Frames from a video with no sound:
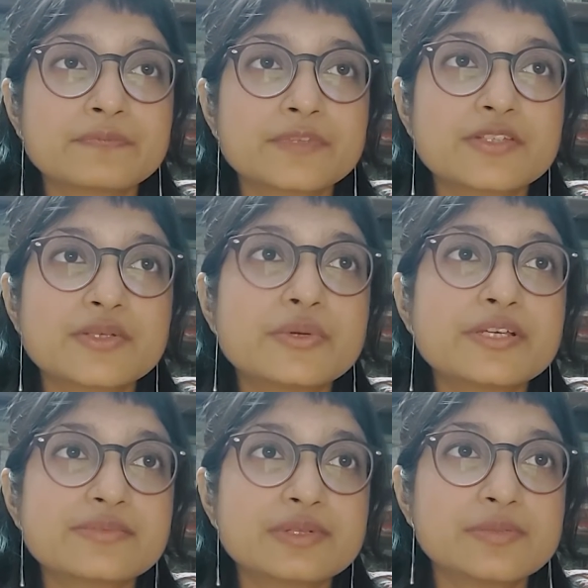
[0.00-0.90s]

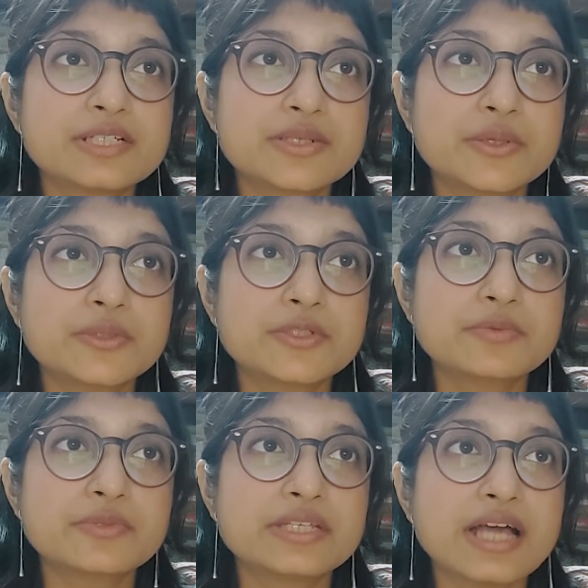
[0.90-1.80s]
Stories will be told to
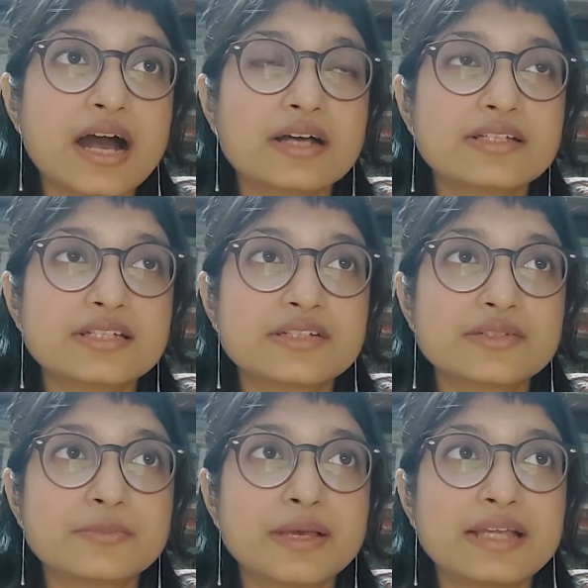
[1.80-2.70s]
put the Arctic
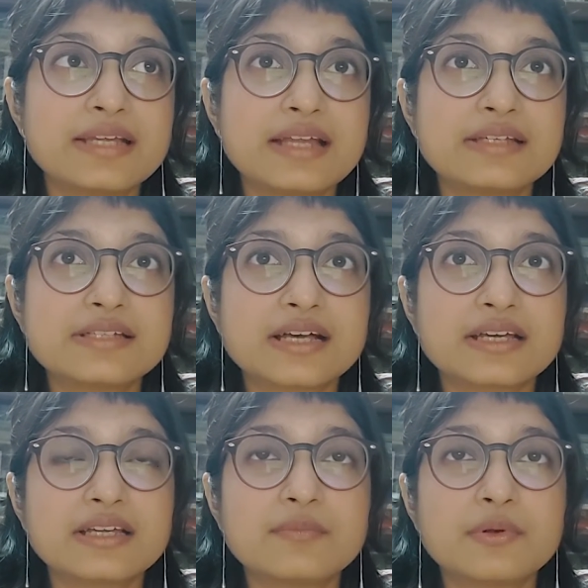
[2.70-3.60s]
to bed and tuck
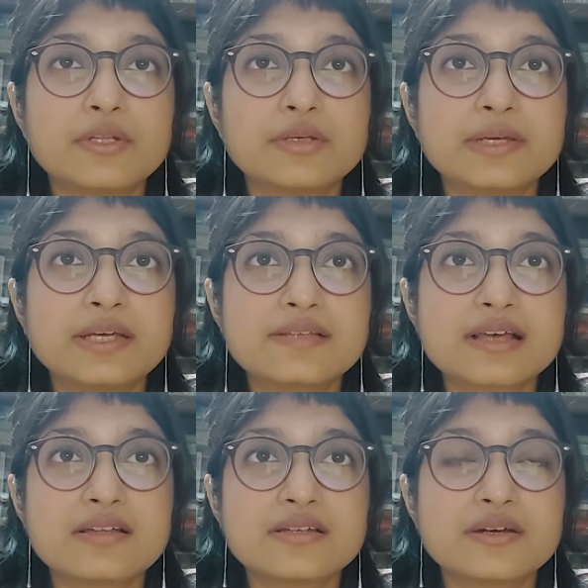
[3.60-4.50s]
in polar bears
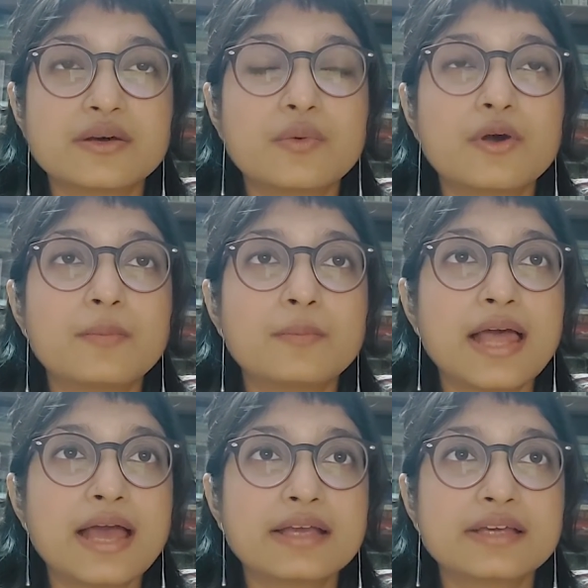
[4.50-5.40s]
under a warm
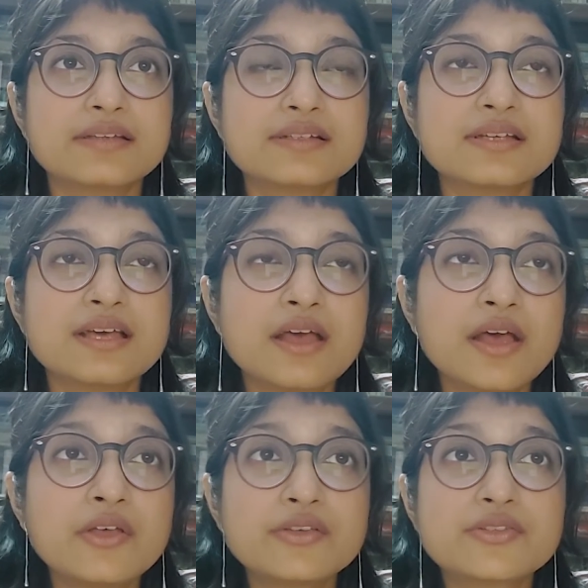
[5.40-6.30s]
blanket.
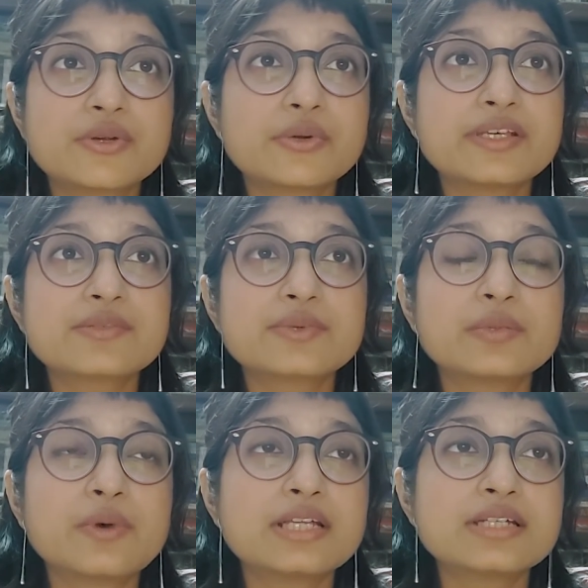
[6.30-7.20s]
Stories will
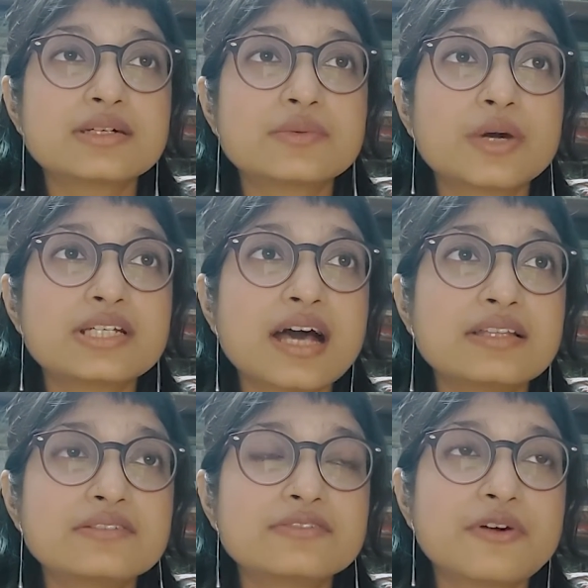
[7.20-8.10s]
wonder what
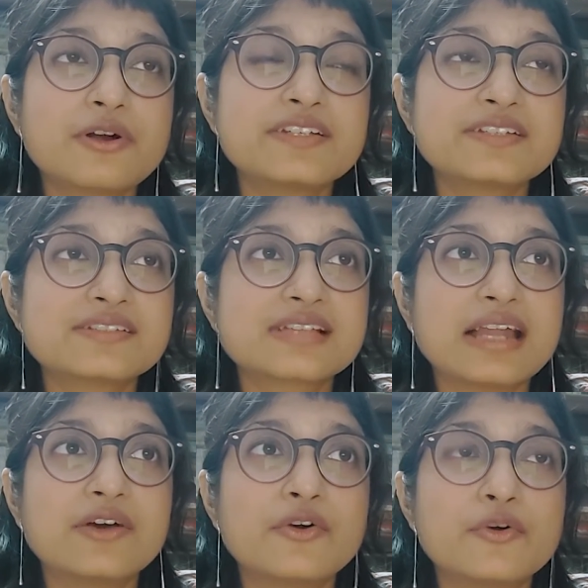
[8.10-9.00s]
other forests
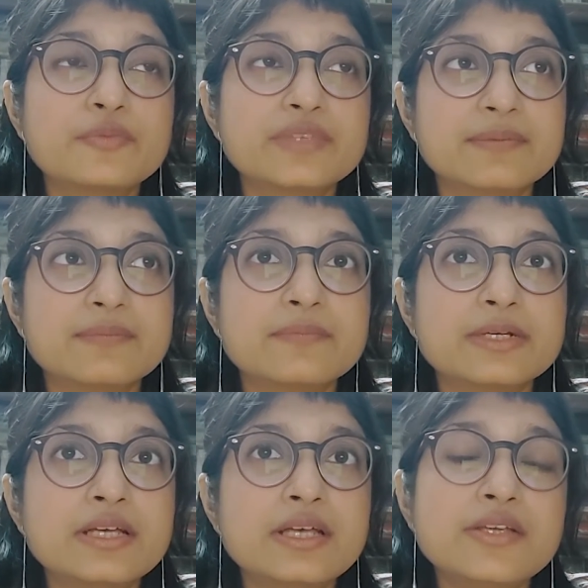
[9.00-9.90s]
can home them.
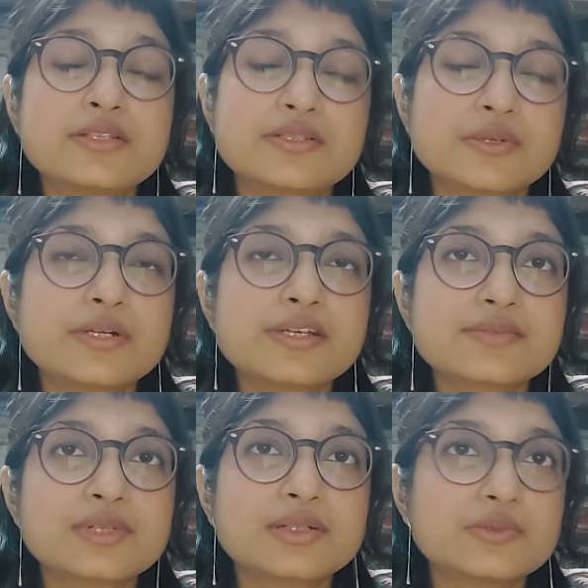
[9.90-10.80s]
Stories
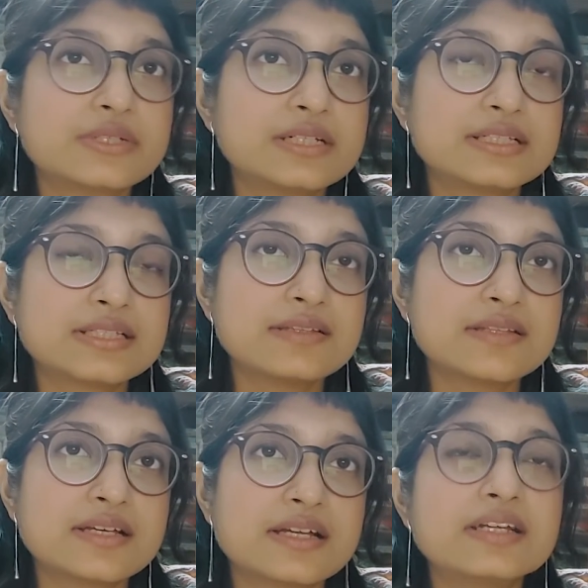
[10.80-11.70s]
will Google
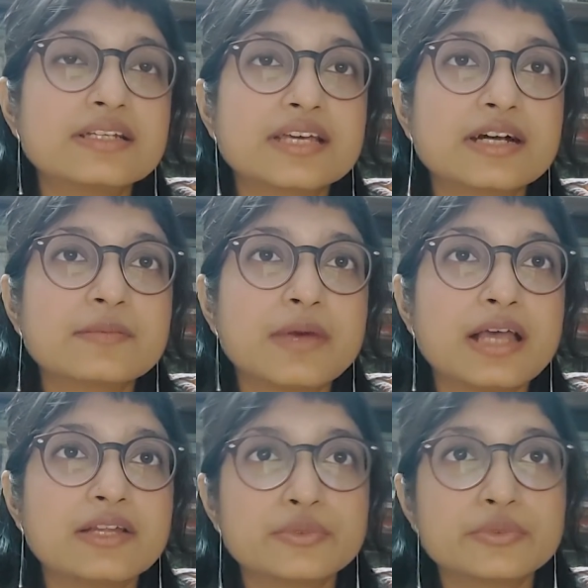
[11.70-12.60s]
Dandakaranya
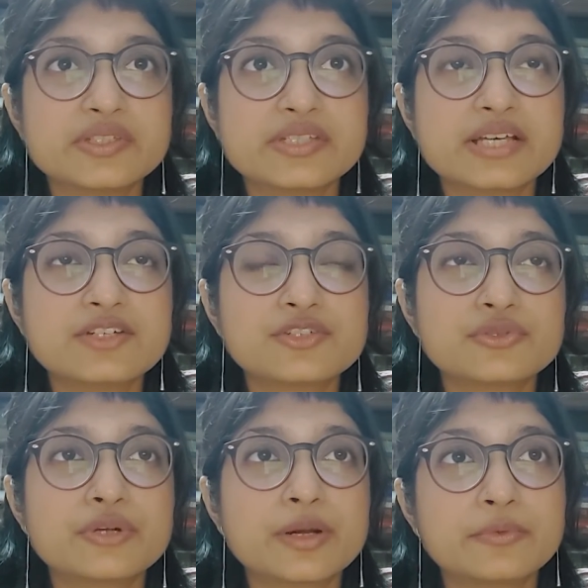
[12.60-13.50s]
by Louisa
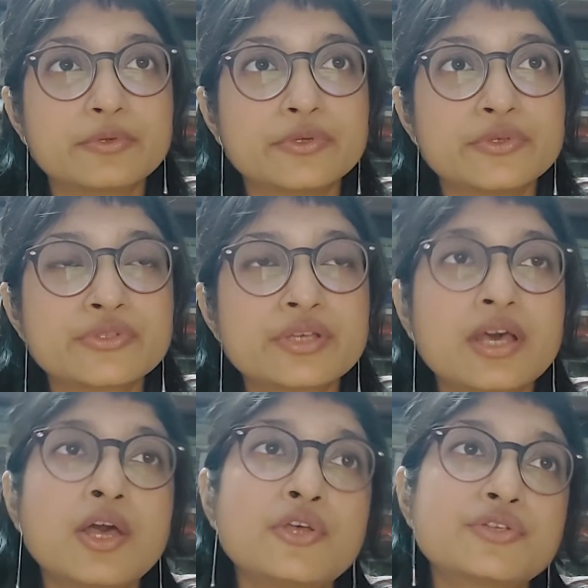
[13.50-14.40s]
Jurapurus.
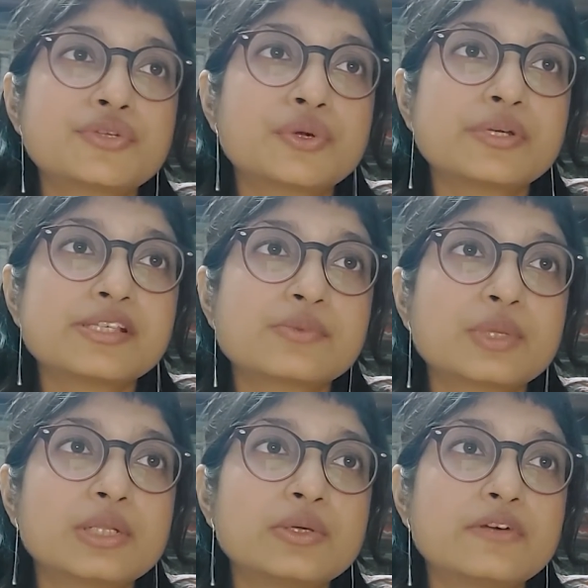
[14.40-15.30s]
Stories
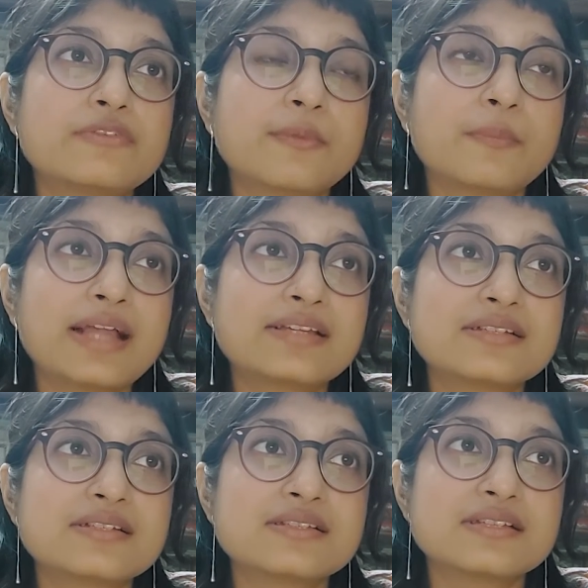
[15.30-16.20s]
will look for
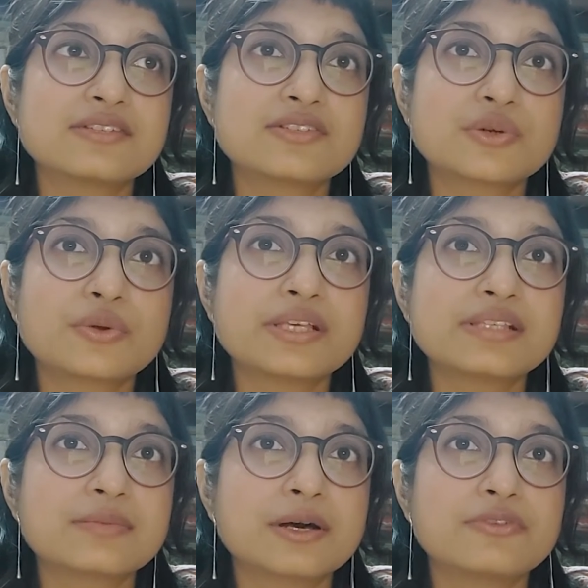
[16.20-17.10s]
patterns in
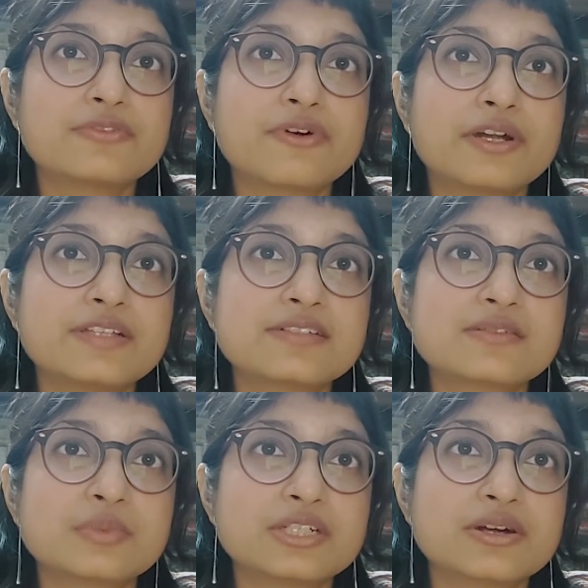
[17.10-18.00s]
stories about
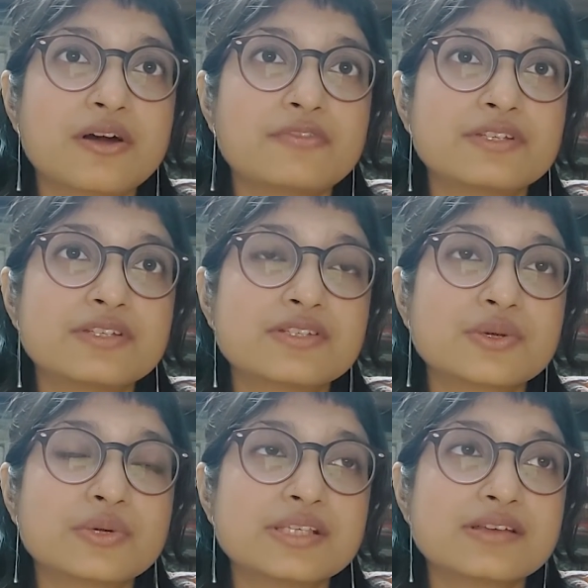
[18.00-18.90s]
forests, which are often
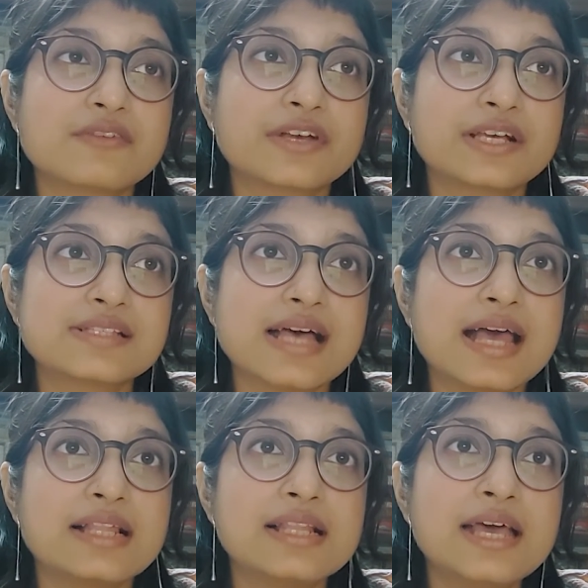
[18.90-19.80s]
stories of
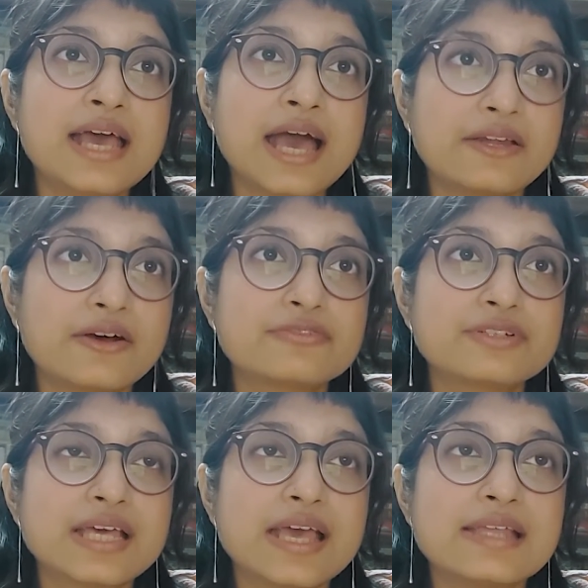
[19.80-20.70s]
exile and
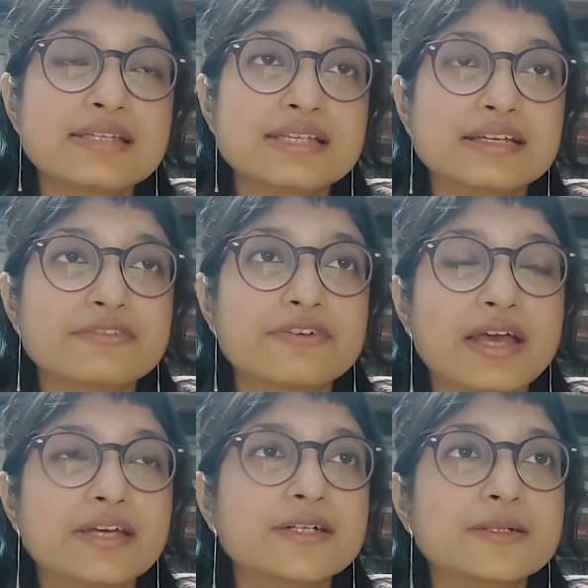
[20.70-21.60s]
often end in
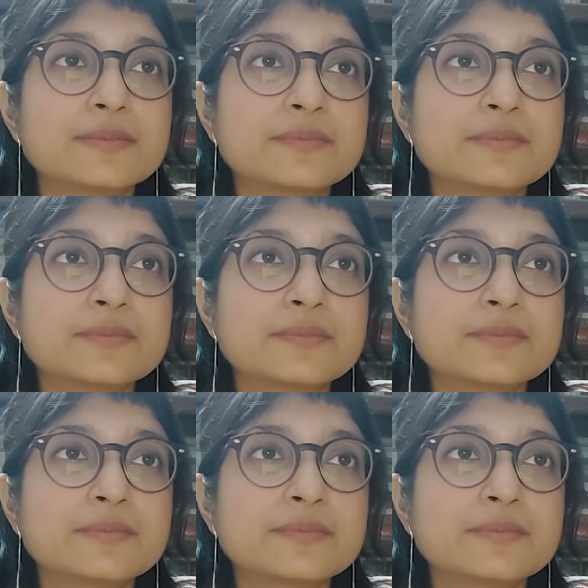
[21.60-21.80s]
fire.